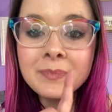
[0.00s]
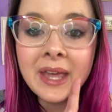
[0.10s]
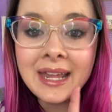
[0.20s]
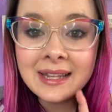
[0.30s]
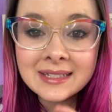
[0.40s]

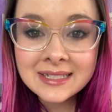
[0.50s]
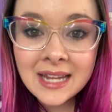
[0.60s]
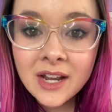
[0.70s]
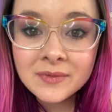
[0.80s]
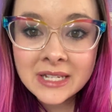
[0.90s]
And
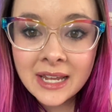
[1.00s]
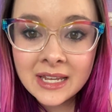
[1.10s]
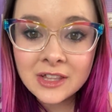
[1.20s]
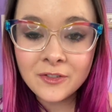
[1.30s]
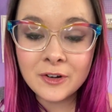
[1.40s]
instead of
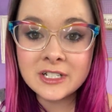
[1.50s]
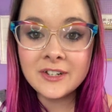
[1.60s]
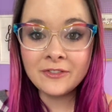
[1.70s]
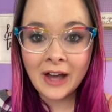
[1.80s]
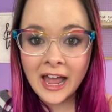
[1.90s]
taking the first
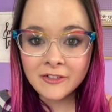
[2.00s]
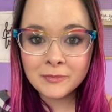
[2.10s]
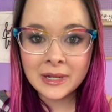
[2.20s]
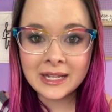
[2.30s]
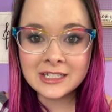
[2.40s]
5
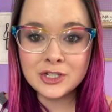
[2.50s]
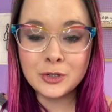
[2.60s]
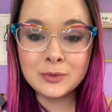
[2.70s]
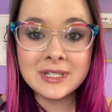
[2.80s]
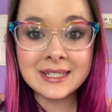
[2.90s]
minutes
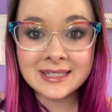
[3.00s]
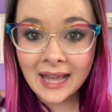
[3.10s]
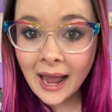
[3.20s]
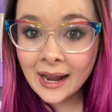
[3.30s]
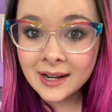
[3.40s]
to
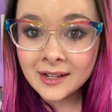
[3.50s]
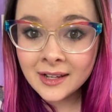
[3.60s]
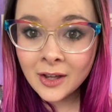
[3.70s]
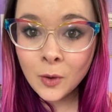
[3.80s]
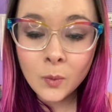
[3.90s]
decide
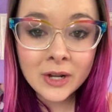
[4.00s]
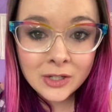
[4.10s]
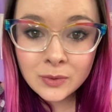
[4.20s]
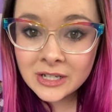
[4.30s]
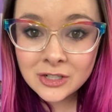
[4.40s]
what
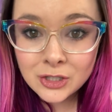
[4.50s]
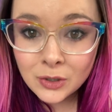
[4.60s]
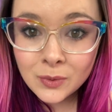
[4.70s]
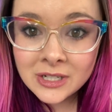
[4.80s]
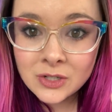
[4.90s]
you can
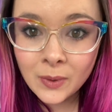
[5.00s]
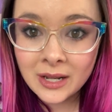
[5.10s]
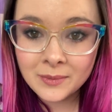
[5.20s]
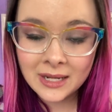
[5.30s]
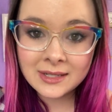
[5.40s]
do in 20
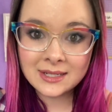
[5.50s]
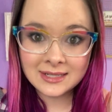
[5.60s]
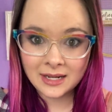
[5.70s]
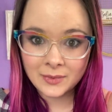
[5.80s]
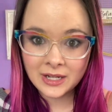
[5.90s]
minutes, does
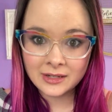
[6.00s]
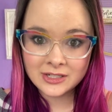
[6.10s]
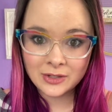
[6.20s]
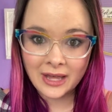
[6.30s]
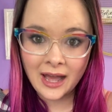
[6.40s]
anybody else
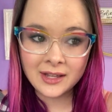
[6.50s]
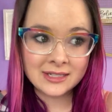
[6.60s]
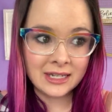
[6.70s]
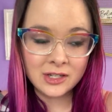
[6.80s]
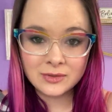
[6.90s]
do that? It's
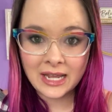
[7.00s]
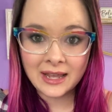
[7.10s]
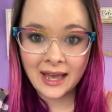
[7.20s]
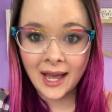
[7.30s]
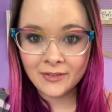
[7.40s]
like you take
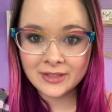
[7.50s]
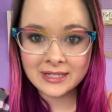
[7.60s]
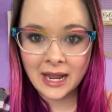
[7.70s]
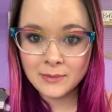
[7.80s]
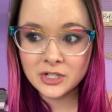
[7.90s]
half the
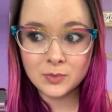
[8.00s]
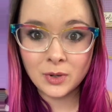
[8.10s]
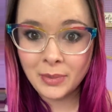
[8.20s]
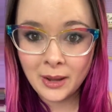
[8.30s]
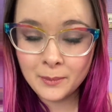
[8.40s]
time just
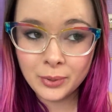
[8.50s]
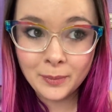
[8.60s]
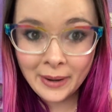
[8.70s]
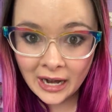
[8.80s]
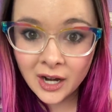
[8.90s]

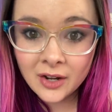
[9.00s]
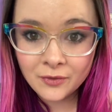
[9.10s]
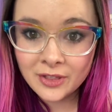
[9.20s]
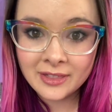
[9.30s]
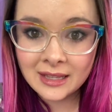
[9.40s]
preparing for
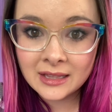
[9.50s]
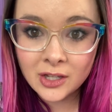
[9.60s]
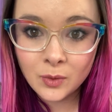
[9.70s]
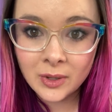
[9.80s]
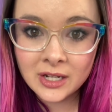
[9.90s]
the thing that
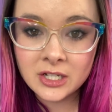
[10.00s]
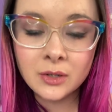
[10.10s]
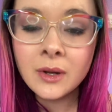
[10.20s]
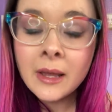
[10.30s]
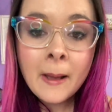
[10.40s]
you want to
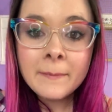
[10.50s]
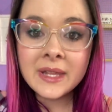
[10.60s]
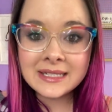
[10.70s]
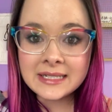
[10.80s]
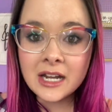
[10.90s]
do.
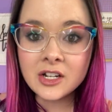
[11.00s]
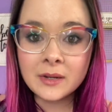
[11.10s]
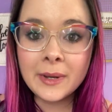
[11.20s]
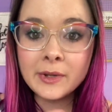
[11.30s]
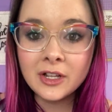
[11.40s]
Instead, you're going
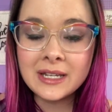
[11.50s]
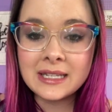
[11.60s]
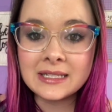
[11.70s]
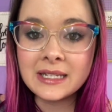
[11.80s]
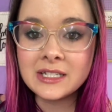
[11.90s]
to be able to look at
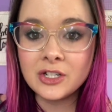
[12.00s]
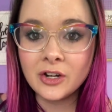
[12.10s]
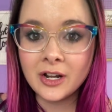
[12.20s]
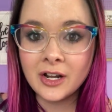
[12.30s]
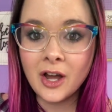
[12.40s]
this list and you're
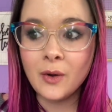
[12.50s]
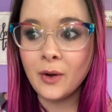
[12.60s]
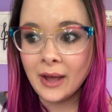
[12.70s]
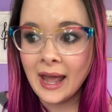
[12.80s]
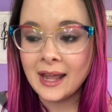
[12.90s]
going to know,
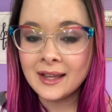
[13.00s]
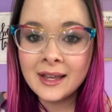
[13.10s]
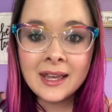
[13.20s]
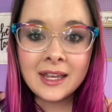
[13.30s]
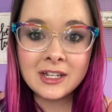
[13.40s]
okay,
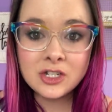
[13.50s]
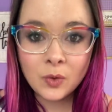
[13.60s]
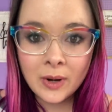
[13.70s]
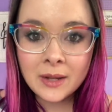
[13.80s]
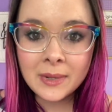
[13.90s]
in
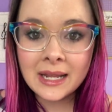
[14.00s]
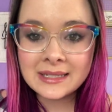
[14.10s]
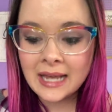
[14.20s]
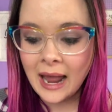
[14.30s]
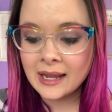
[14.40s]
20
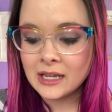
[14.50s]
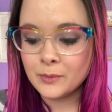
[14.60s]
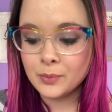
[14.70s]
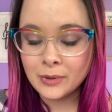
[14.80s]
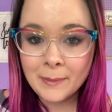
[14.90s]
minutes, I can
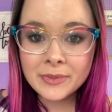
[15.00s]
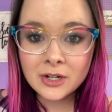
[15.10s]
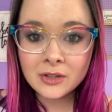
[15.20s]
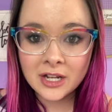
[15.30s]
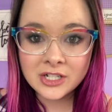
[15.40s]
prep
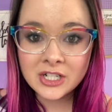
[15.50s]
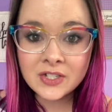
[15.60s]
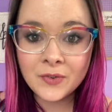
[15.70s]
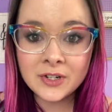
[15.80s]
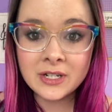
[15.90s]
their lunches
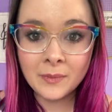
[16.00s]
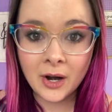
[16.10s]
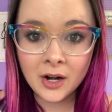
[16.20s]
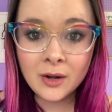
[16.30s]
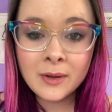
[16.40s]
for
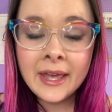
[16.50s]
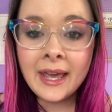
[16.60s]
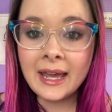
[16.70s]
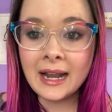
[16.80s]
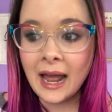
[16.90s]
tomorrow,
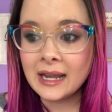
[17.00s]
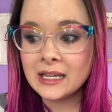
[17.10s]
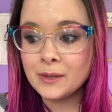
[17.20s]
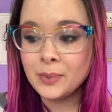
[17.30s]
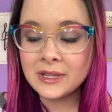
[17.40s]
and I
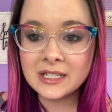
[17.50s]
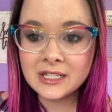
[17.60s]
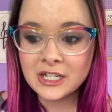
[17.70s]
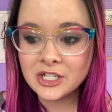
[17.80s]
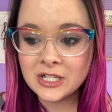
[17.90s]
can put the
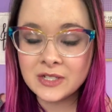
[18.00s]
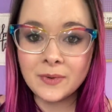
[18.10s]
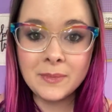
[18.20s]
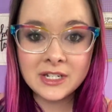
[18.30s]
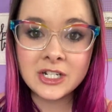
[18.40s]
dishes
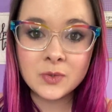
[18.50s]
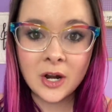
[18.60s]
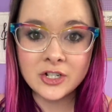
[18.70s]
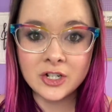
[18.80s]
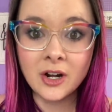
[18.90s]
from the
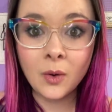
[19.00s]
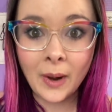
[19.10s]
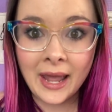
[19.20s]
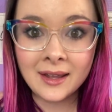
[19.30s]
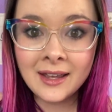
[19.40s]
dishwasher
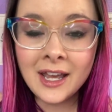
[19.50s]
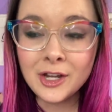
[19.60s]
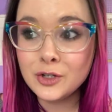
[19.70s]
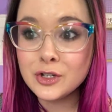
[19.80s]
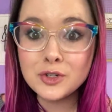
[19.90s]
away.
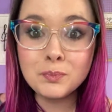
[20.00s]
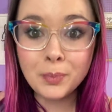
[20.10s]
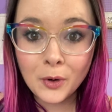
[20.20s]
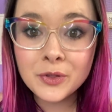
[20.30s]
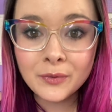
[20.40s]
And you can do
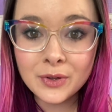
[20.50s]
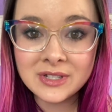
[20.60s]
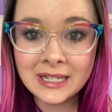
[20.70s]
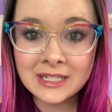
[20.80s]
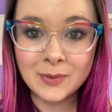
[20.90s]
both of those
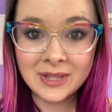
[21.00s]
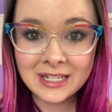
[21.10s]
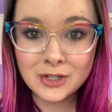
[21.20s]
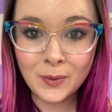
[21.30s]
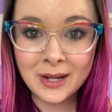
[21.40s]
things
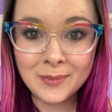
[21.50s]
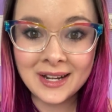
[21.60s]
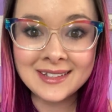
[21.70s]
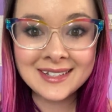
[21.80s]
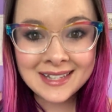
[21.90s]
within 20
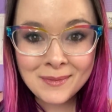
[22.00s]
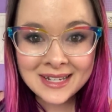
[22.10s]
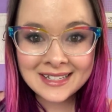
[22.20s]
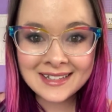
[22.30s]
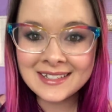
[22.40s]
minutes. Does that make
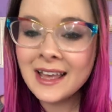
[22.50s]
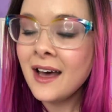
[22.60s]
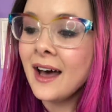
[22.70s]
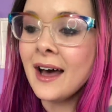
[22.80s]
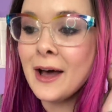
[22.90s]
sense?
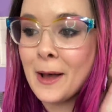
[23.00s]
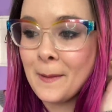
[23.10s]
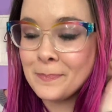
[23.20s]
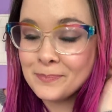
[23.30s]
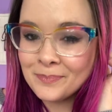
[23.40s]

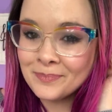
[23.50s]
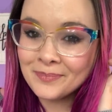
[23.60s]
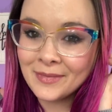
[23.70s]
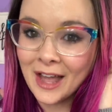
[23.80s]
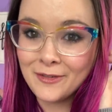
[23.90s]

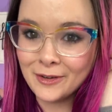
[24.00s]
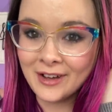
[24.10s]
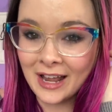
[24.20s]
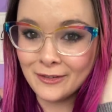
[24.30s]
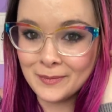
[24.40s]
I feel
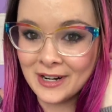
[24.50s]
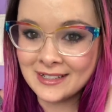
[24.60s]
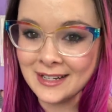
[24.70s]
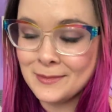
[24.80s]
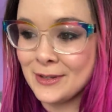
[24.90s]
kind of embarrassed
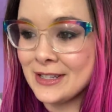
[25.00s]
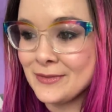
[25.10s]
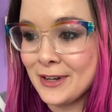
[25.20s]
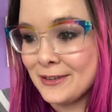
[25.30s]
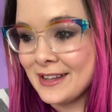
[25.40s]
that I'm doing this
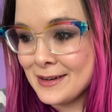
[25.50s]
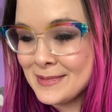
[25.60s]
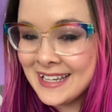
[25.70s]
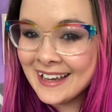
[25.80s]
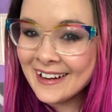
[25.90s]
video now that I'm
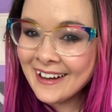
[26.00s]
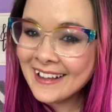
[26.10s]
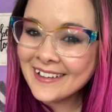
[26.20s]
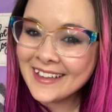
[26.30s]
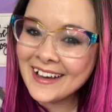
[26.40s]
saying it all
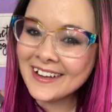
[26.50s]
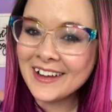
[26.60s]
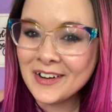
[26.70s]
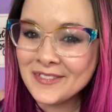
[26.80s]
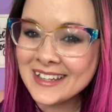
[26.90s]
out loud. I
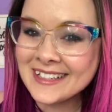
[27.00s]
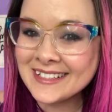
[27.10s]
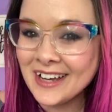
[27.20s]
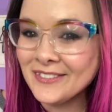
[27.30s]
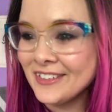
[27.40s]
hope this is
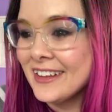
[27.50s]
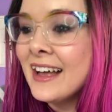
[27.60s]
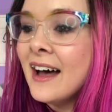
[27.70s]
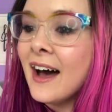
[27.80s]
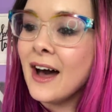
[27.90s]
helpful.
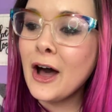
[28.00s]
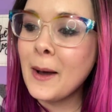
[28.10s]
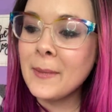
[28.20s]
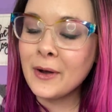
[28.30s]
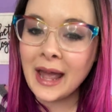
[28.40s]

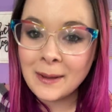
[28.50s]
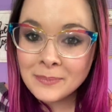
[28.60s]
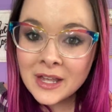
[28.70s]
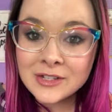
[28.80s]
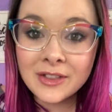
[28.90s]
Okay,
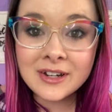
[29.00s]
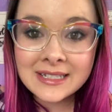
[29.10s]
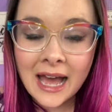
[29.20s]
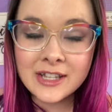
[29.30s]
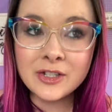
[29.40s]
so there's
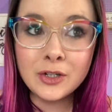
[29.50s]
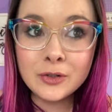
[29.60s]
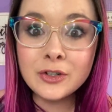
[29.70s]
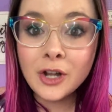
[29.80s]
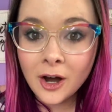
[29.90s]
that. So you'll
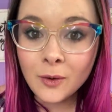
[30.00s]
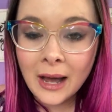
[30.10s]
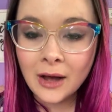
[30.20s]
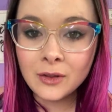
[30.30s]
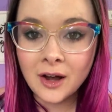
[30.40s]
know
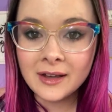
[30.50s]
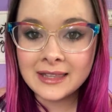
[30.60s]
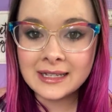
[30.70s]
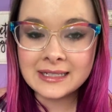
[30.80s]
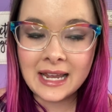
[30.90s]
how long
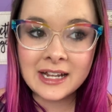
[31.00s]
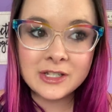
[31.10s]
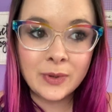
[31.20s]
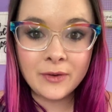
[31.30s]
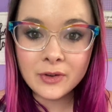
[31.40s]
things take.
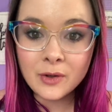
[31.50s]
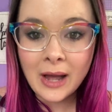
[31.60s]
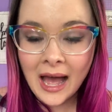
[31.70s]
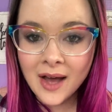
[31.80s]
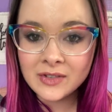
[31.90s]
So whenever you
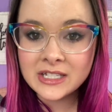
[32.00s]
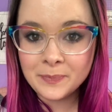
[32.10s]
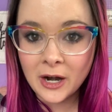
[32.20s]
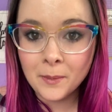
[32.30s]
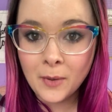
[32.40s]
have
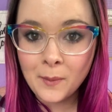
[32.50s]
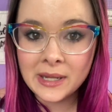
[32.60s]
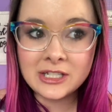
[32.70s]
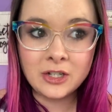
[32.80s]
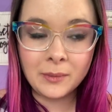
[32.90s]
spare
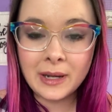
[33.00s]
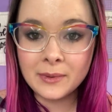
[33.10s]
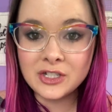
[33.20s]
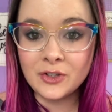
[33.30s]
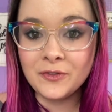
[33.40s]
moments, you'll be
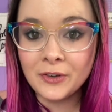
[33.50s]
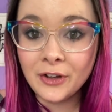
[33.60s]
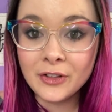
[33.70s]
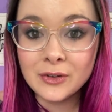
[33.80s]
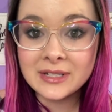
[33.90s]
able to
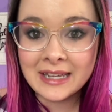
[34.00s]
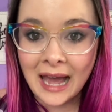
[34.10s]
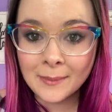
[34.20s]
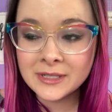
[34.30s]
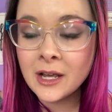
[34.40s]
fill those
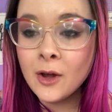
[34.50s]
gaps